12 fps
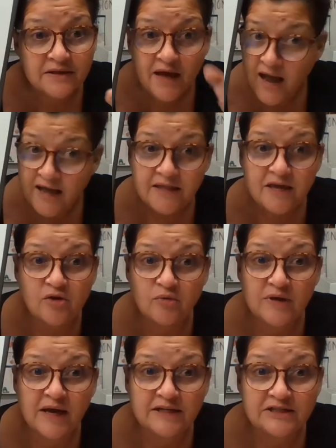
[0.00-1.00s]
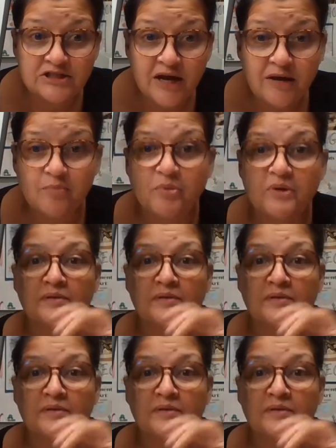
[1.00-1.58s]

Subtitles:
and they create a shape.